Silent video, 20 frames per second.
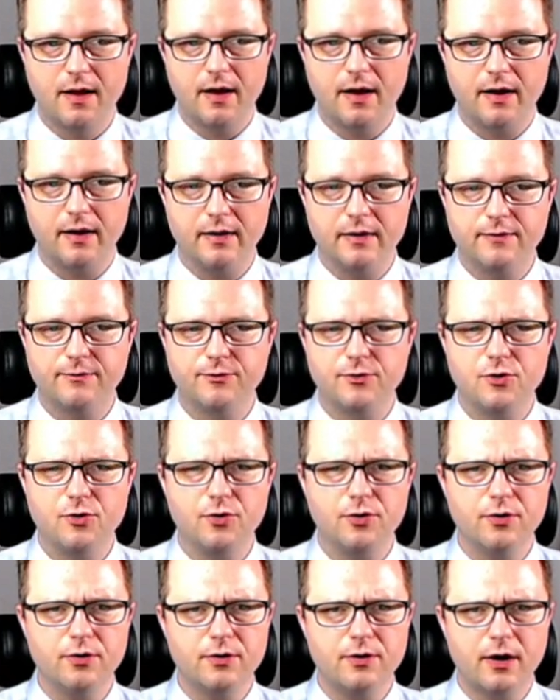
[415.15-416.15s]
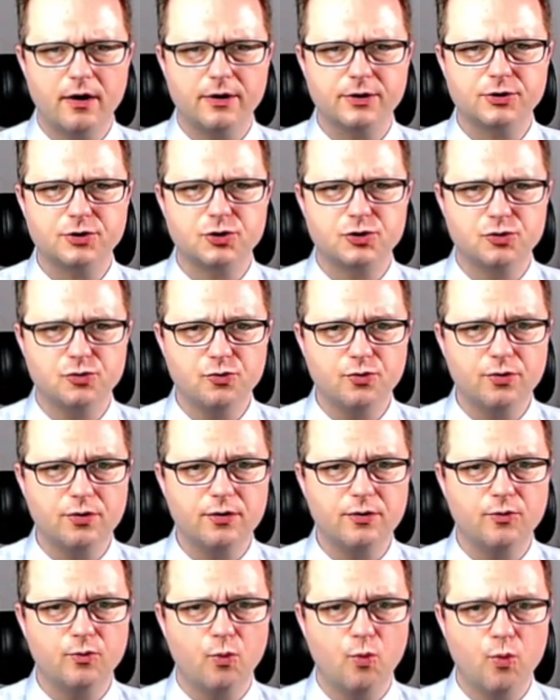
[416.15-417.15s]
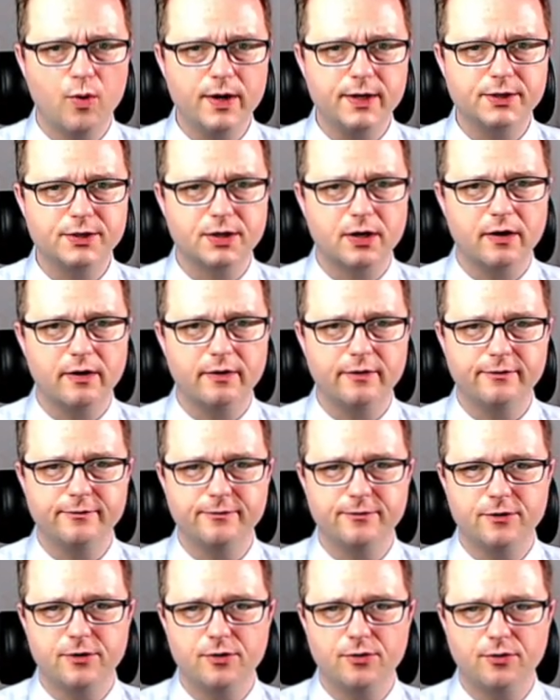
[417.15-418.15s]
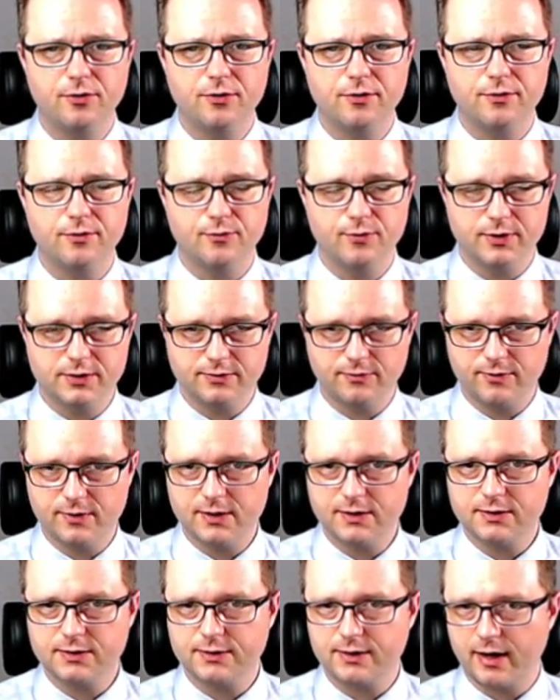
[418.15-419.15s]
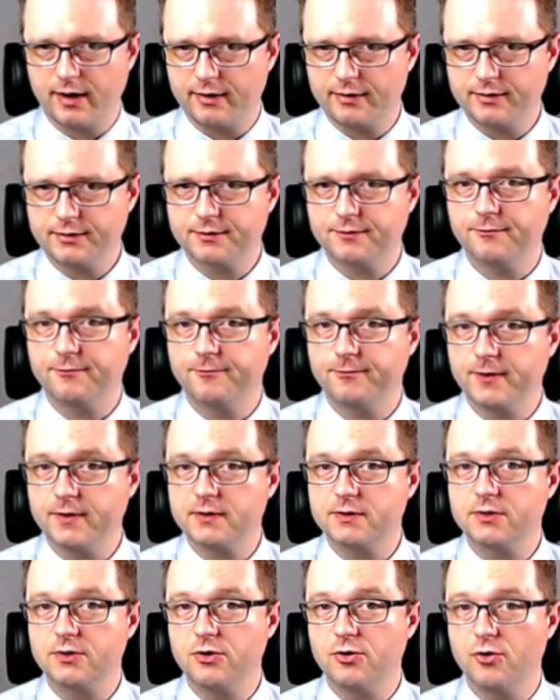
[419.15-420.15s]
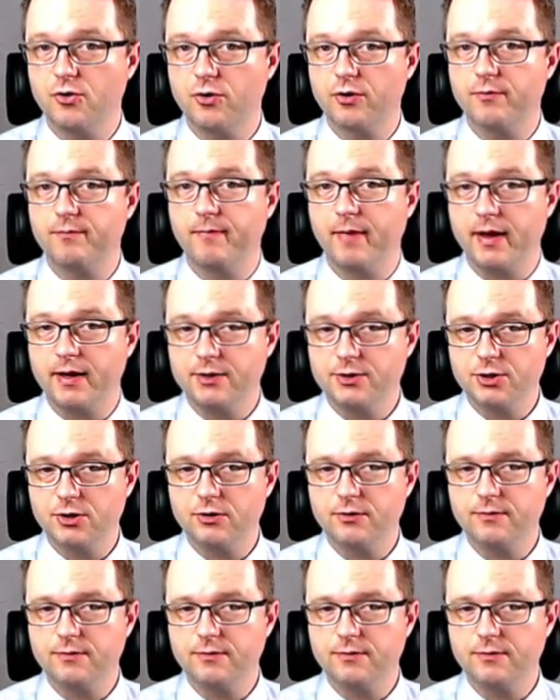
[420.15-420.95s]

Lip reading: If you're not sure which of these styles fits your major,